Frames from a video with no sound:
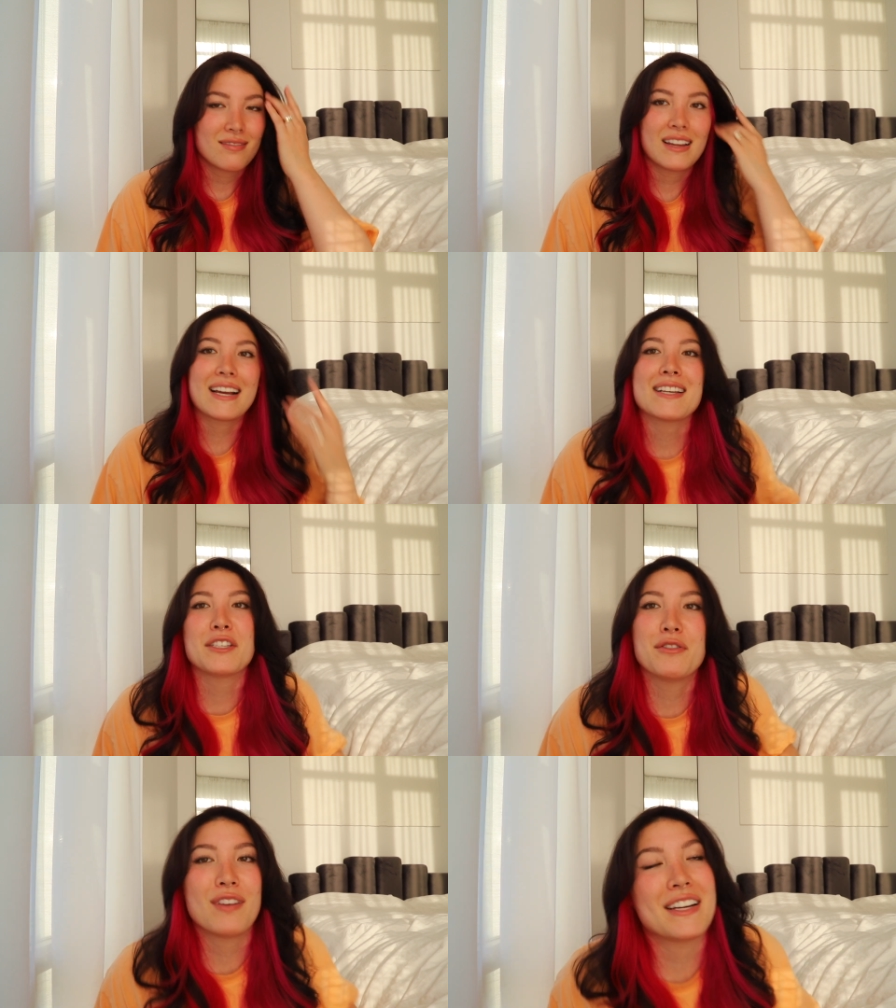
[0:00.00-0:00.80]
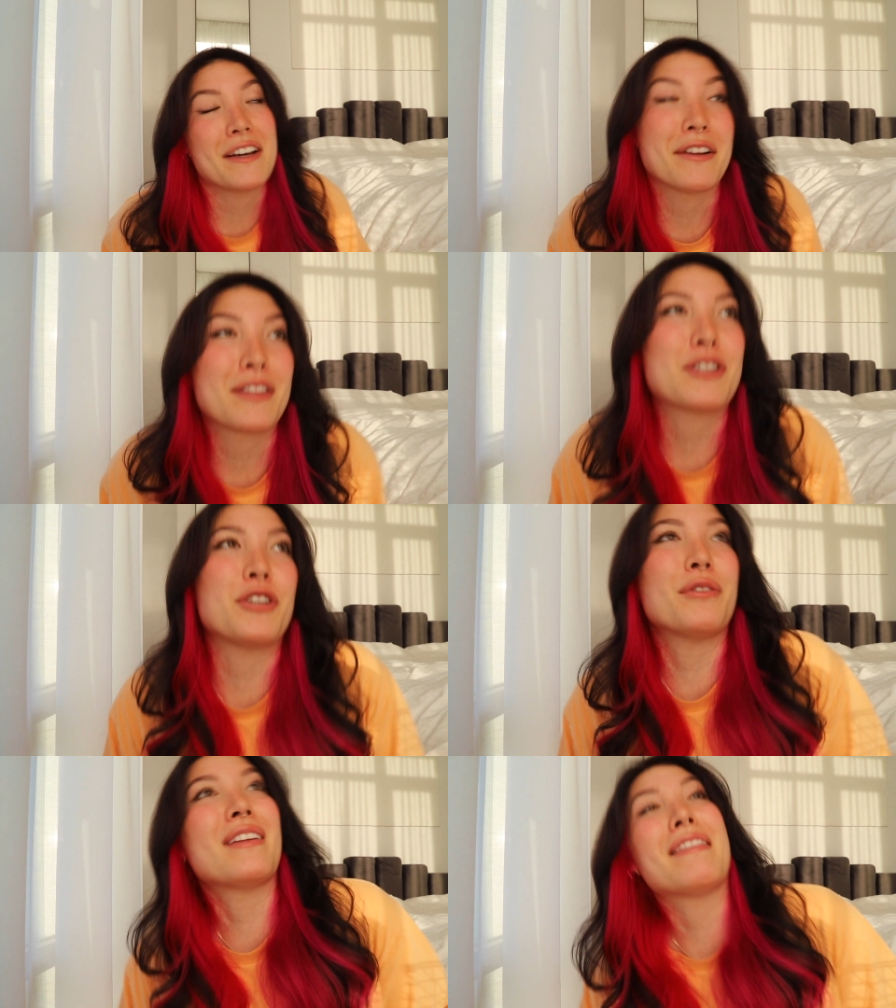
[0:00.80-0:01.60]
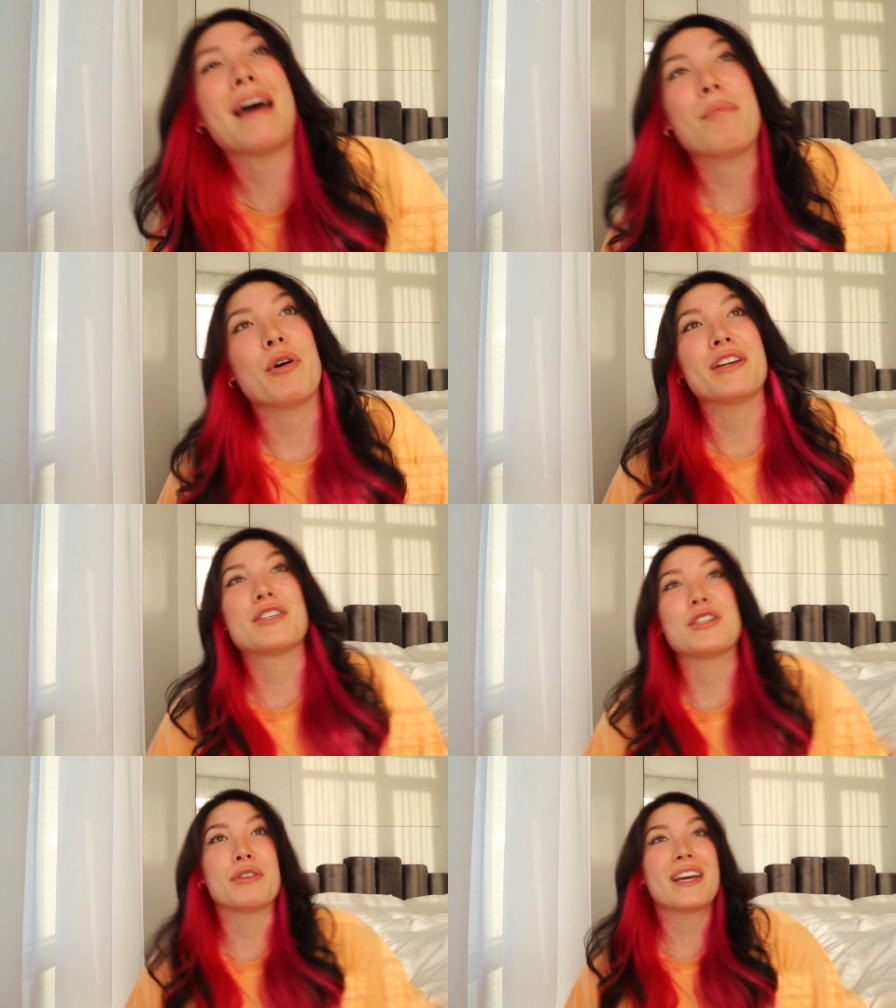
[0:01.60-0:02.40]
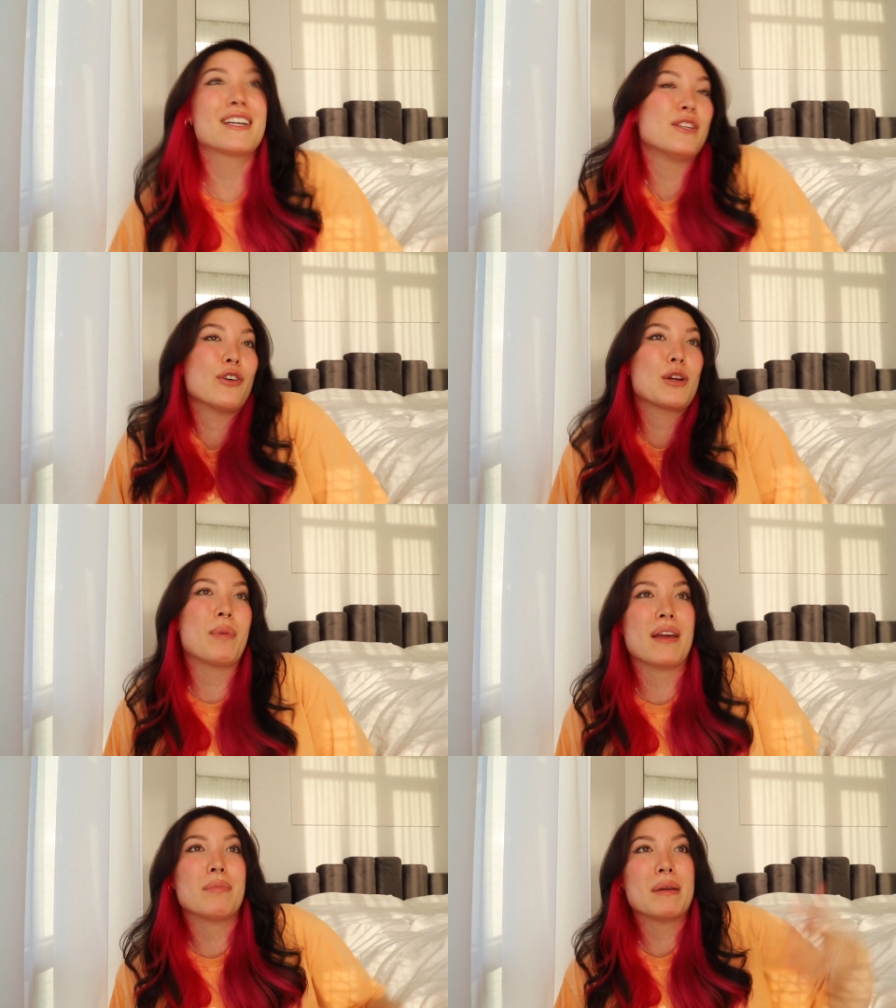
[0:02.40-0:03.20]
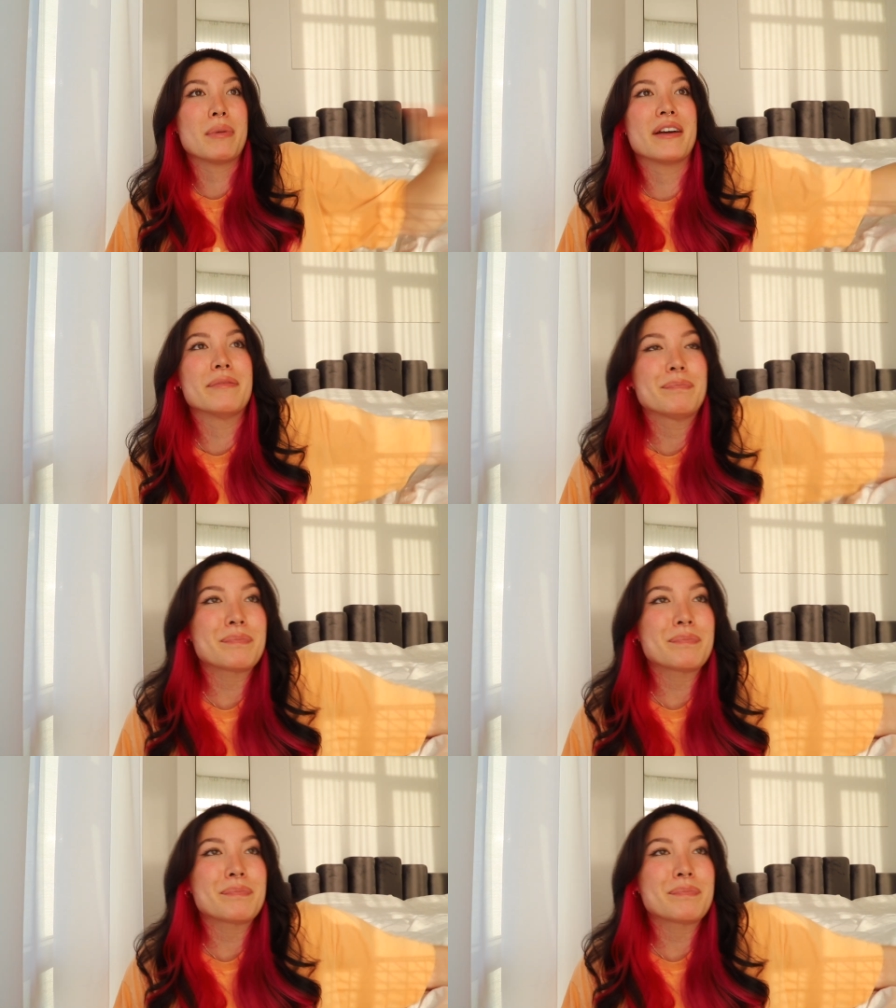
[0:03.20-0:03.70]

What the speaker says: I guess you'd find out at the shoot, and at that point it's too late because you've already paid me, but